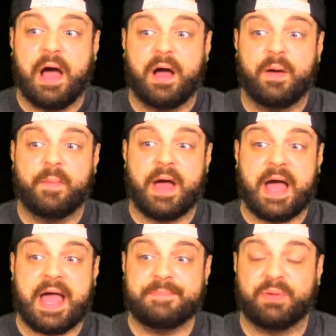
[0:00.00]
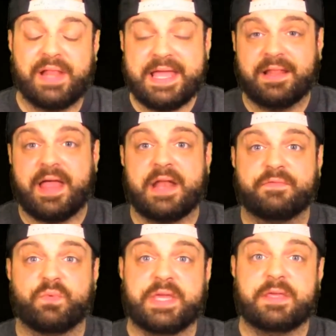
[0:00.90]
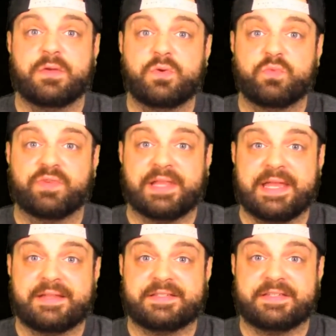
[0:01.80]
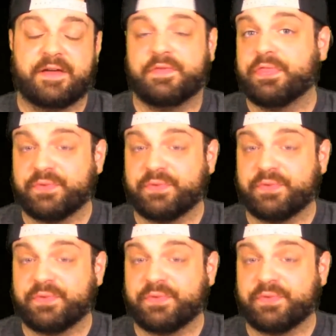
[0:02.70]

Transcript: Um, I play a lot of Wii U related stuff and